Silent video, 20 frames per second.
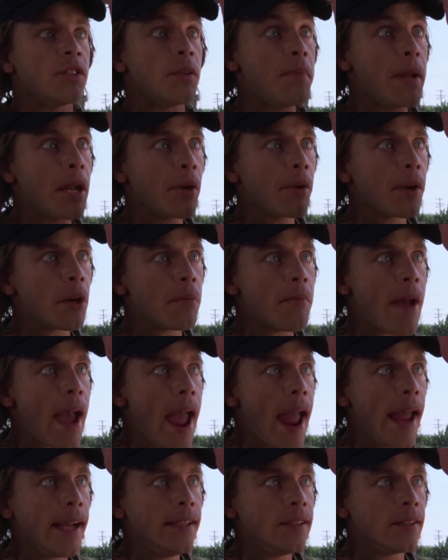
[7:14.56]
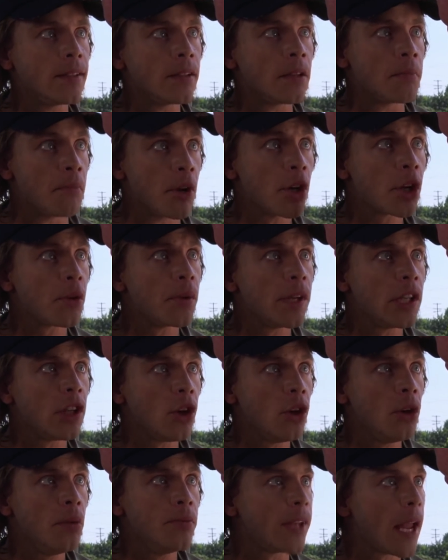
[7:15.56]
Superior mags? Mercury
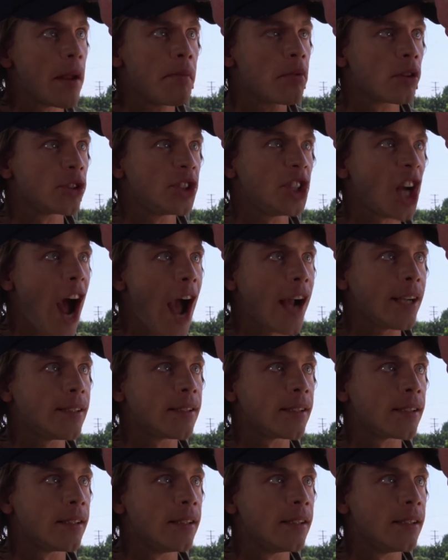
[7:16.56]
tubes? Gabriel shocks?